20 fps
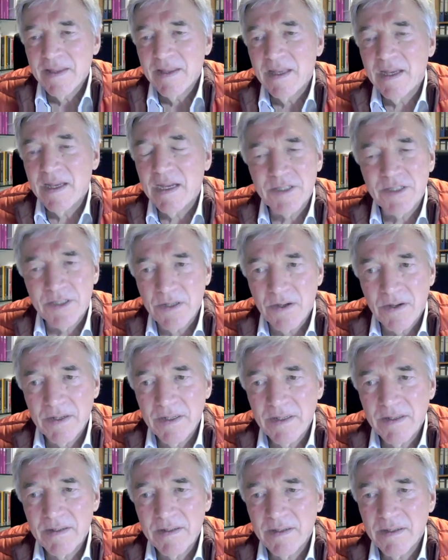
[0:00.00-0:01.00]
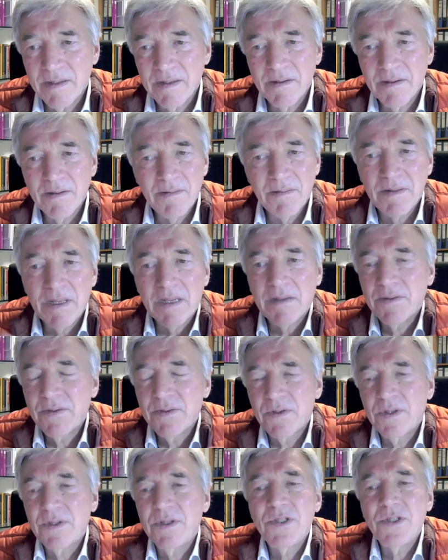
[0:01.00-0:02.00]
I started like a
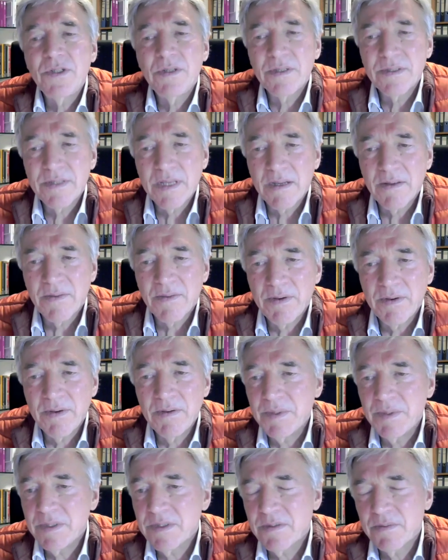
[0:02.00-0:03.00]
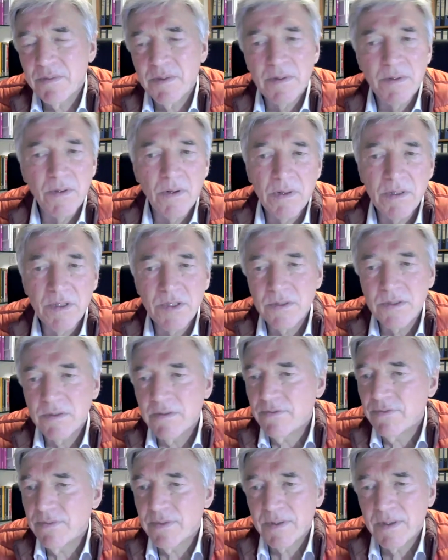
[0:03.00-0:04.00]
traditional psychotherapist with knowledge
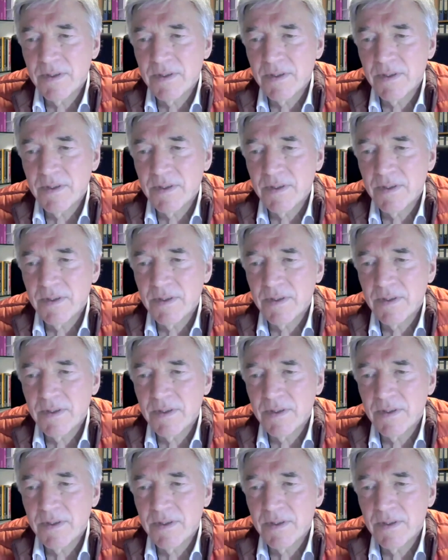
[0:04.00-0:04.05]
of